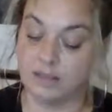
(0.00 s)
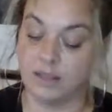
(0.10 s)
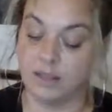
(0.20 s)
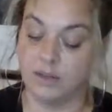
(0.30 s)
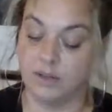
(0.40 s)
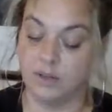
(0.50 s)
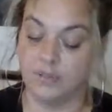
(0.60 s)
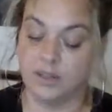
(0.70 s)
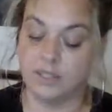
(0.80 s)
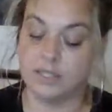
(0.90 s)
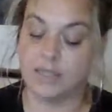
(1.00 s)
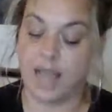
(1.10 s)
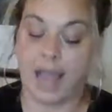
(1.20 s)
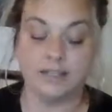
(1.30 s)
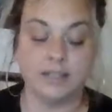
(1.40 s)
The universe is
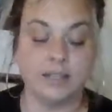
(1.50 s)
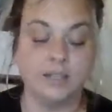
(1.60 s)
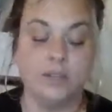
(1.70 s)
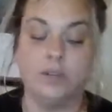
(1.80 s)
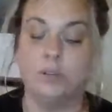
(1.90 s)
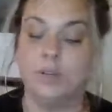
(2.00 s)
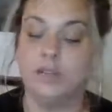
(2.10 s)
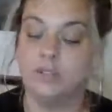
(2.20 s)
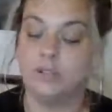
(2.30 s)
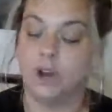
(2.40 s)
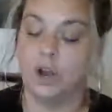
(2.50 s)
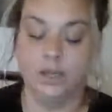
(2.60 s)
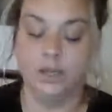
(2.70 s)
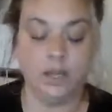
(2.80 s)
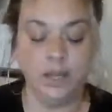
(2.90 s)
asking you to be
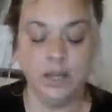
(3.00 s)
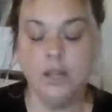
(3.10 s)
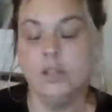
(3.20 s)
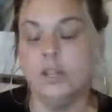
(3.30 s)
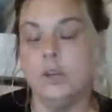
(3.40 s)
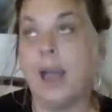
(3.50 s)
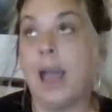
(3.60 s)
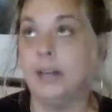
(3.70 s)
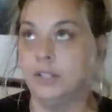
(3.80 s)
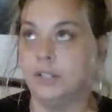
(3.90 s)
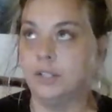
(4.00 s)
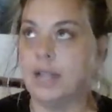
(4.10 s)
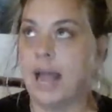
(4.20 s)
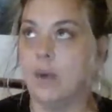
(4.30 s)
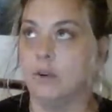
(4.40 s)
strong. You had your
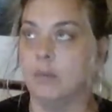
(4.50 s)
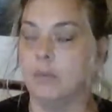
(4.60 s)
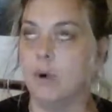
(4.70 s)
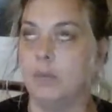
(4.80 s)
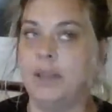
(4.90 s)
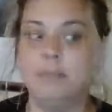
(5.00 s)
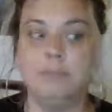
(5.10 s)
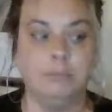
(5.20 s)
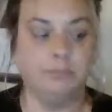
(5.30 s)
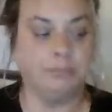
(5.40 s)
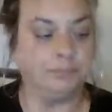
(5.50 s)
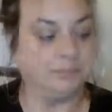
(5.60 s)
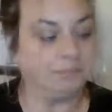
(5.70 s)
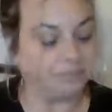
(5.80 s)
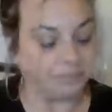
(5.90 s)
tower moment.
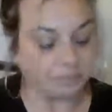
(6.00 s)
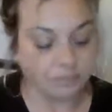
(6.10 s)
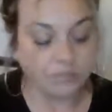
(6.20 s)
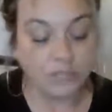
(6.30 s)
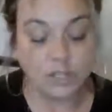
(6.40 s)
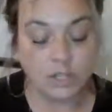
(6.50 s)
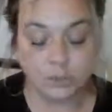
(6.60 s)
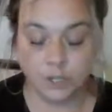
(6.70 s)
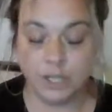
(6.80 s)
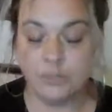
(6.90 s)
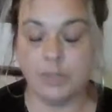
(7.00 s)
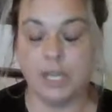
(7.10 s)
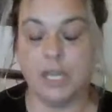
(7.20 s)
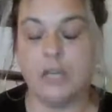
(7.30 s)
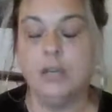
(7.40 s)
You could
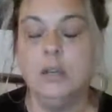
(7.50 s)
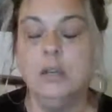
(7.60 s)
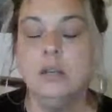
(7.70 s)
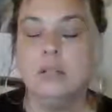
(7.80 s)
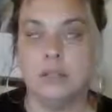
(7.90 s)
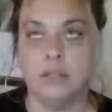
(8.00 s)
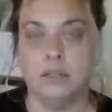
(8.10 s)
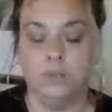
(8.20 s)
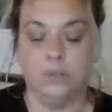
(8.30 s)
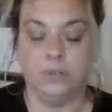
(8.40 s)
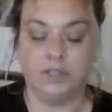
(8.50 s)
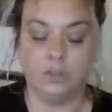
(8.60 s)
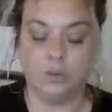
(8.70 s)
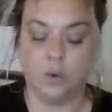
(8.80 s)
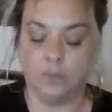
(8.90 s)
be dealing with the
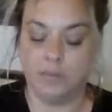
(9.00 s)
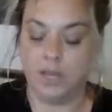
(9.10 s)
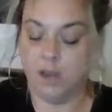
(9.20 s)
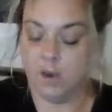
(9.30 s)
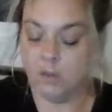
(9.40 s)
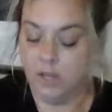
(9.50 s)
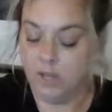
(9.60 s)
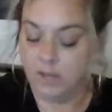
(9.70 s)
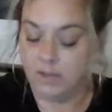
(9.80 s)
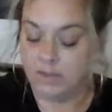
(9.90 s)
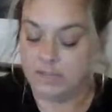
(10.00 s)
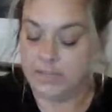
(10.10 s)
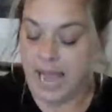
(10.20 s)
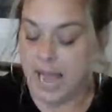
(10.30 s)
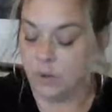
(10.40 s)
Scorpio. The
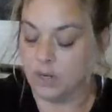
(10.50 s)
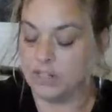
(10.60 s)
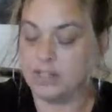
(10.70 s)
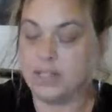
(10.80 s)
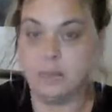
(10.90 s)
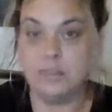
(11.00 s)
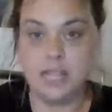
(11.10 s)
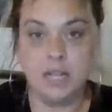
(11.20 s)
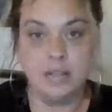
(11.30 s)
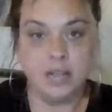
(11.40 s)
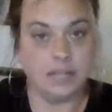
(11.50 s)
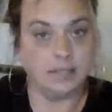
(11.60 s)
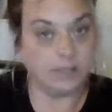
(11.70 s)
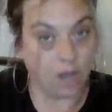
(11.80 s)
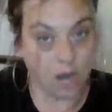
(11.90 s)
tower steps in.
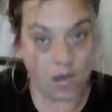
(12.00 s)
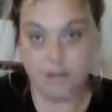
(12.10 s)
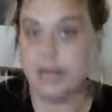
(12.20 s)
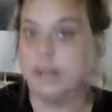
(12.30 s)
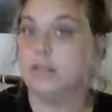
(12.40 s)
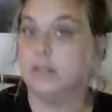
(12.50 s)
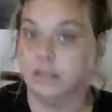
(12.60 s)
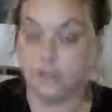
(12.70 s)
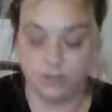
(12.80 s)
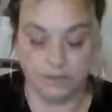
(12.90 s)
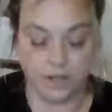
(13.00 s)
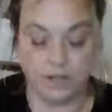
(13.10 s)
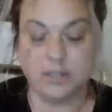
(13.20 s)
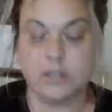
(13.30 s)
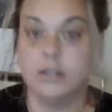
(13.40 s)
That's God. That's the universe.